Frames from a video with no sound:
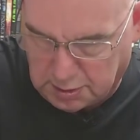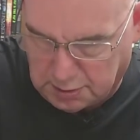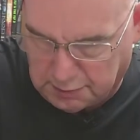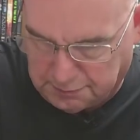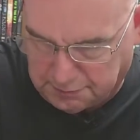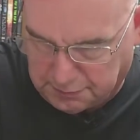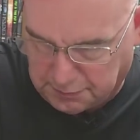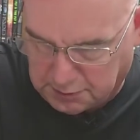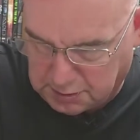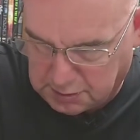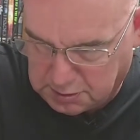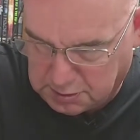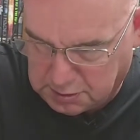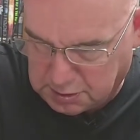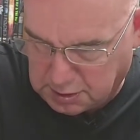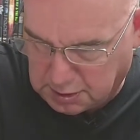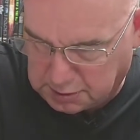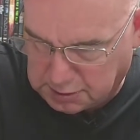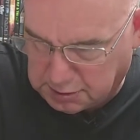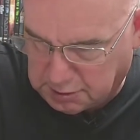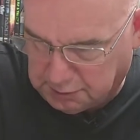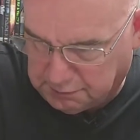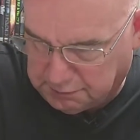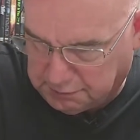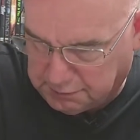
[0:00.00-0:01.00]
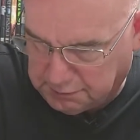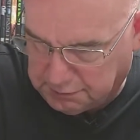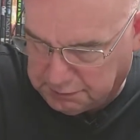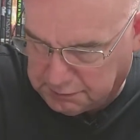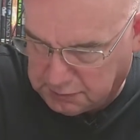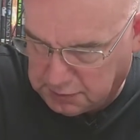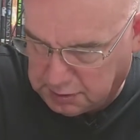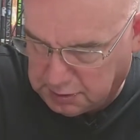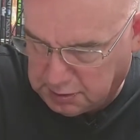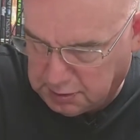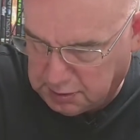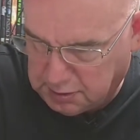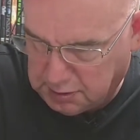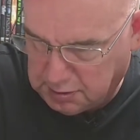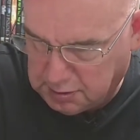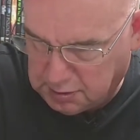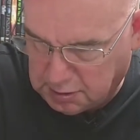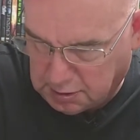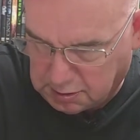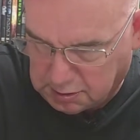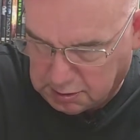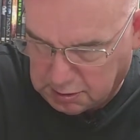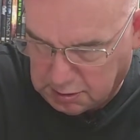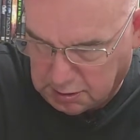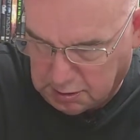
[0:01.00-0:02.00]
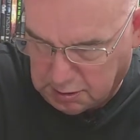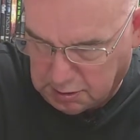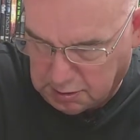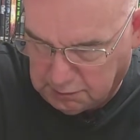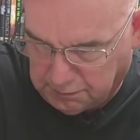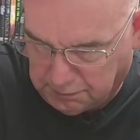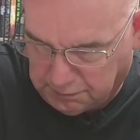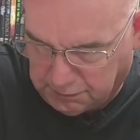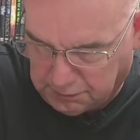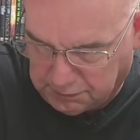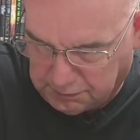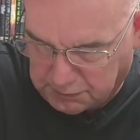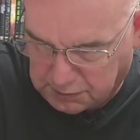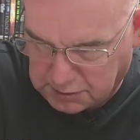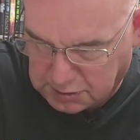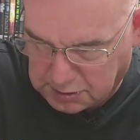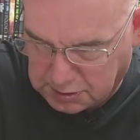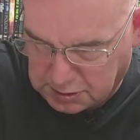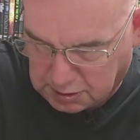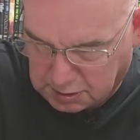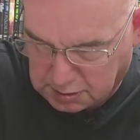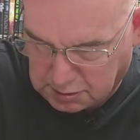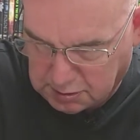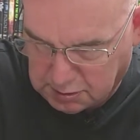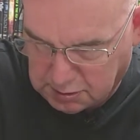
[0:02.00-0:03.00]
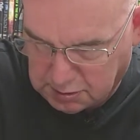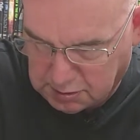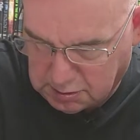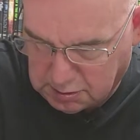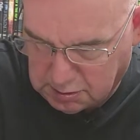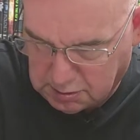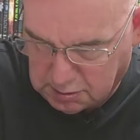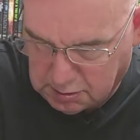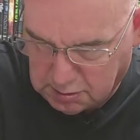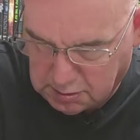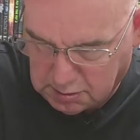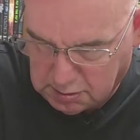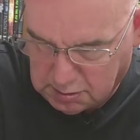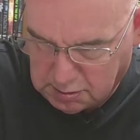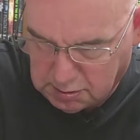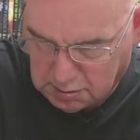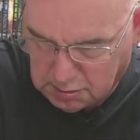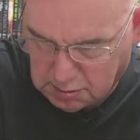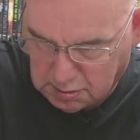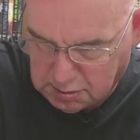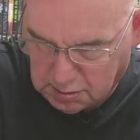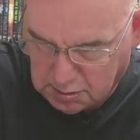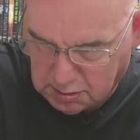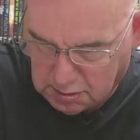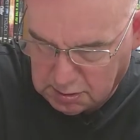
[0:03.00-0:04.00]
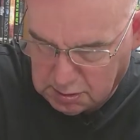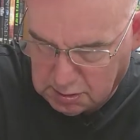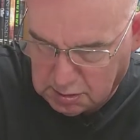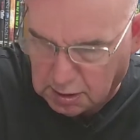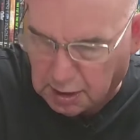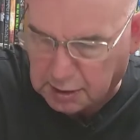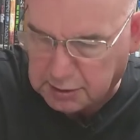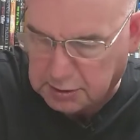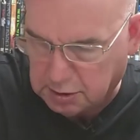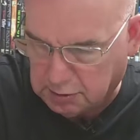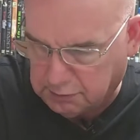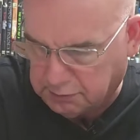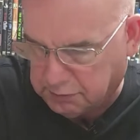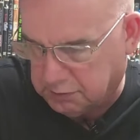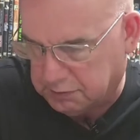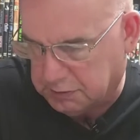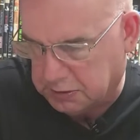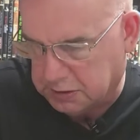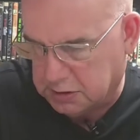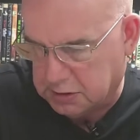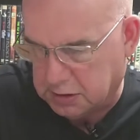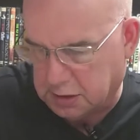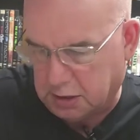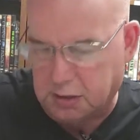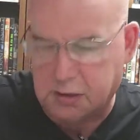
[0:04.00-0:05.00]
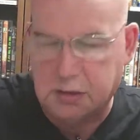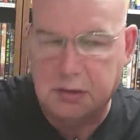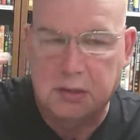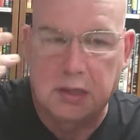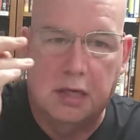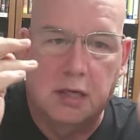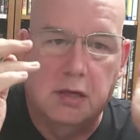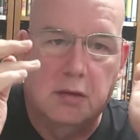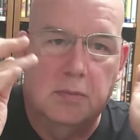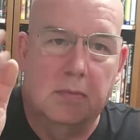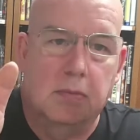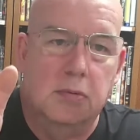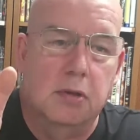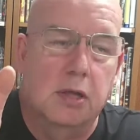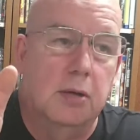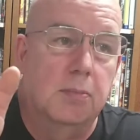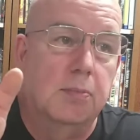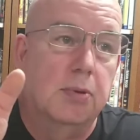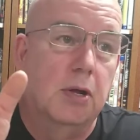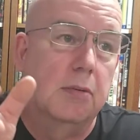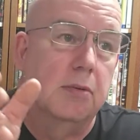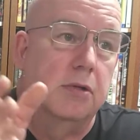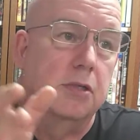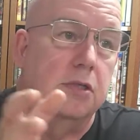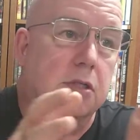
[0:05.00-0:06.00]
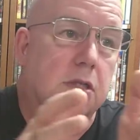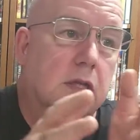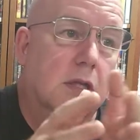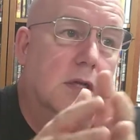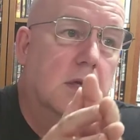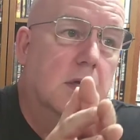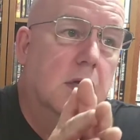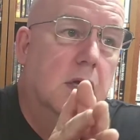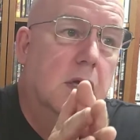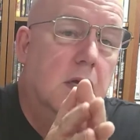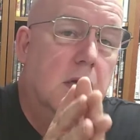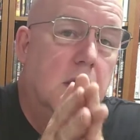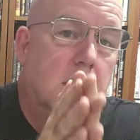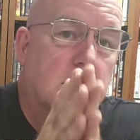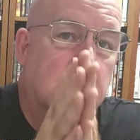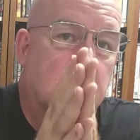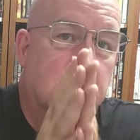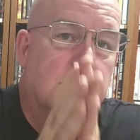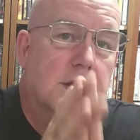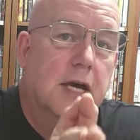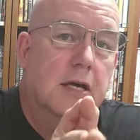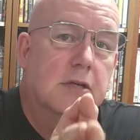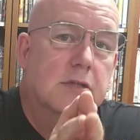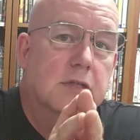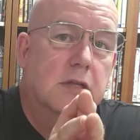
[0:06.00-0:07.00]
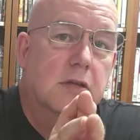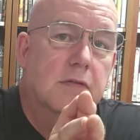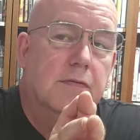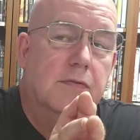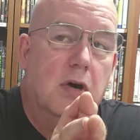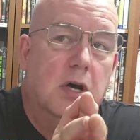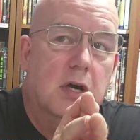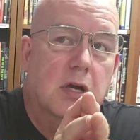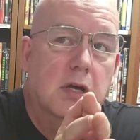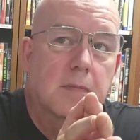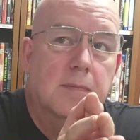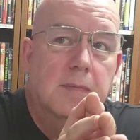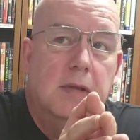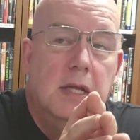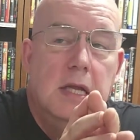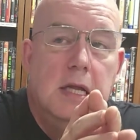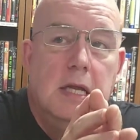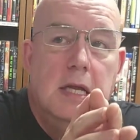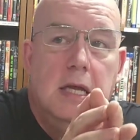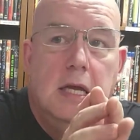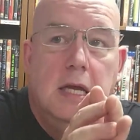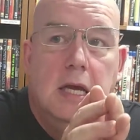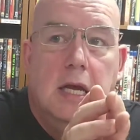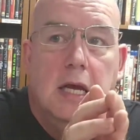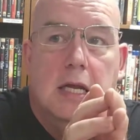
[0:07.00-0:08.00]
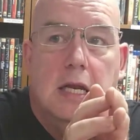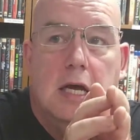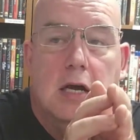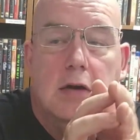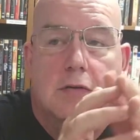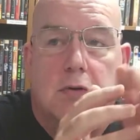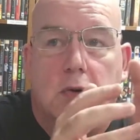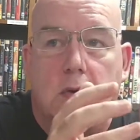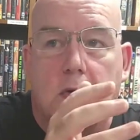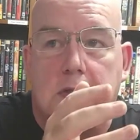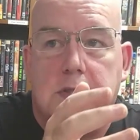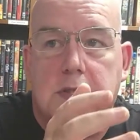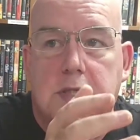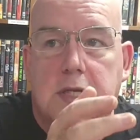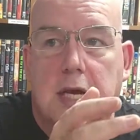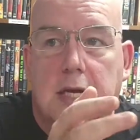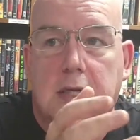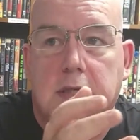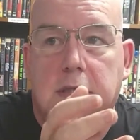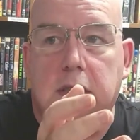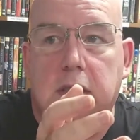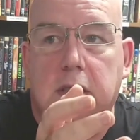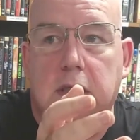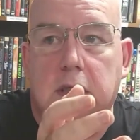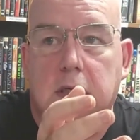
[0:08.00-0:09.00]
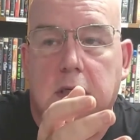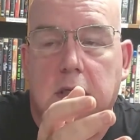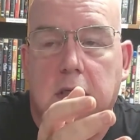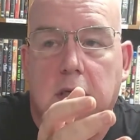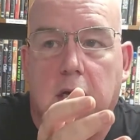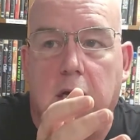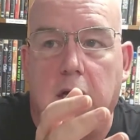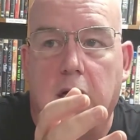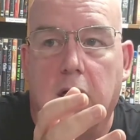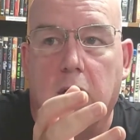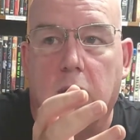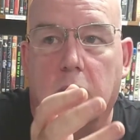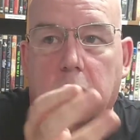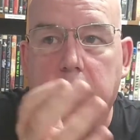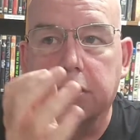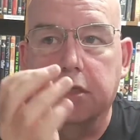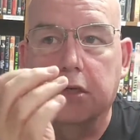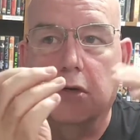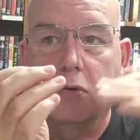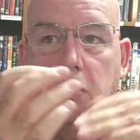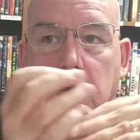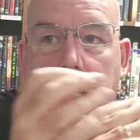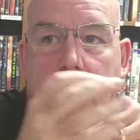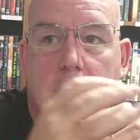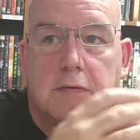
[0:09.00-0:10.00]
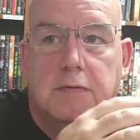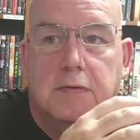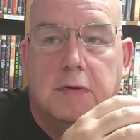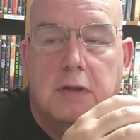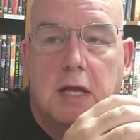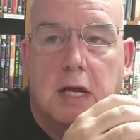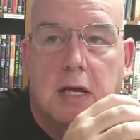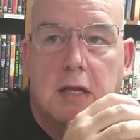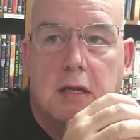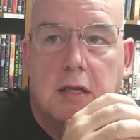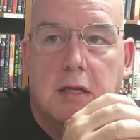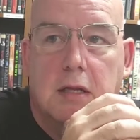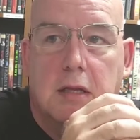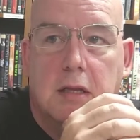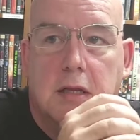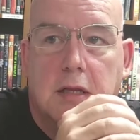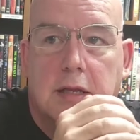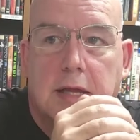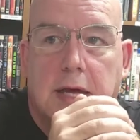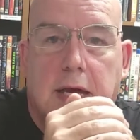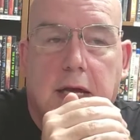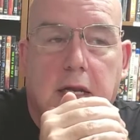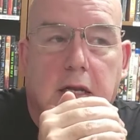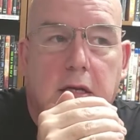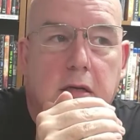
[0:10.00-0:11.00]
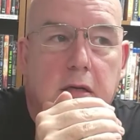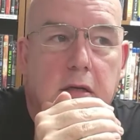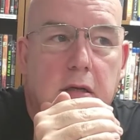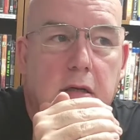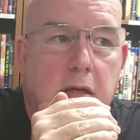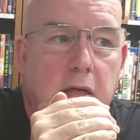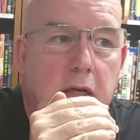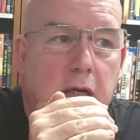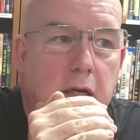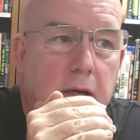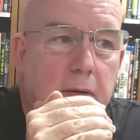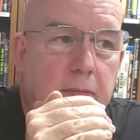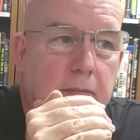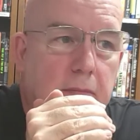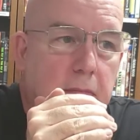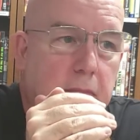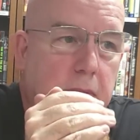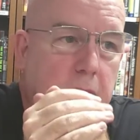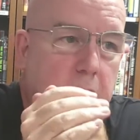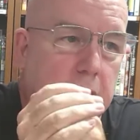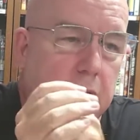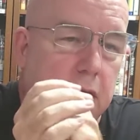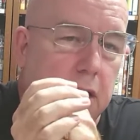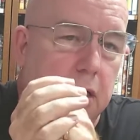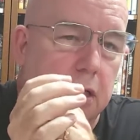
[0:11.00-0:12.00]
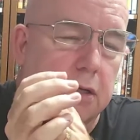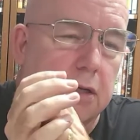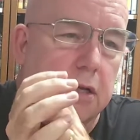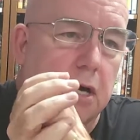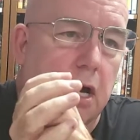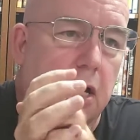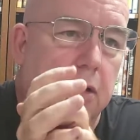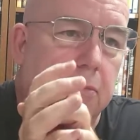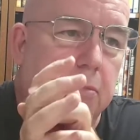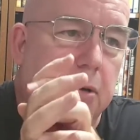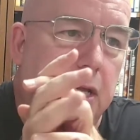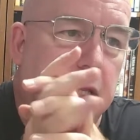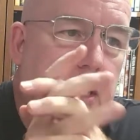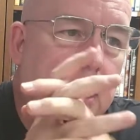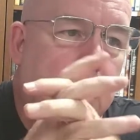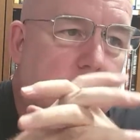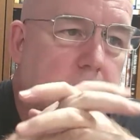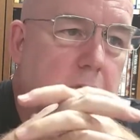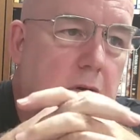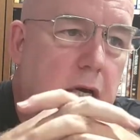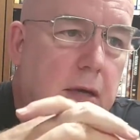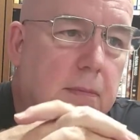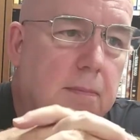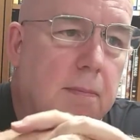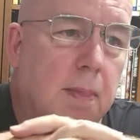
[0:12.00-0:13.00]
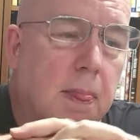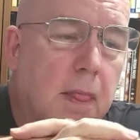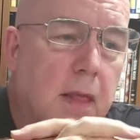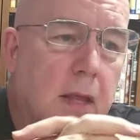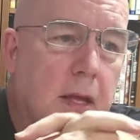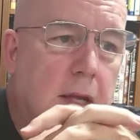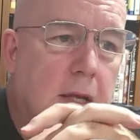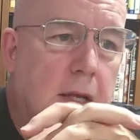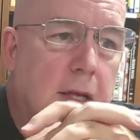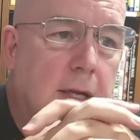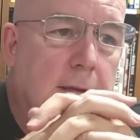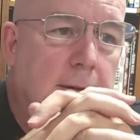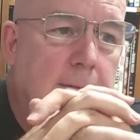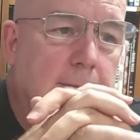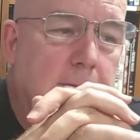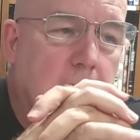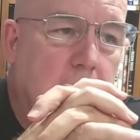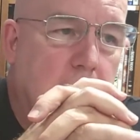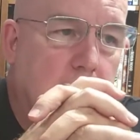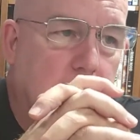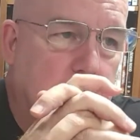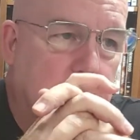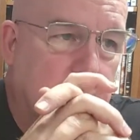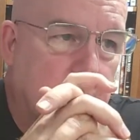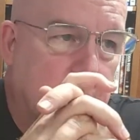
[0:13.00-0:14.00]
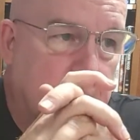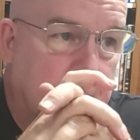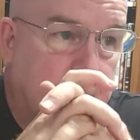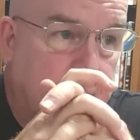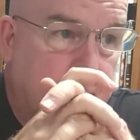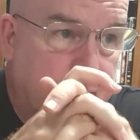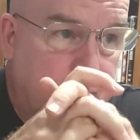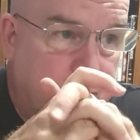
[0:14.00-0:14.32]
it finish? 1950, 1956, 1956. They published the 1,000th volume. Now, of course, Dent wasn't around for that. He had died by that time, and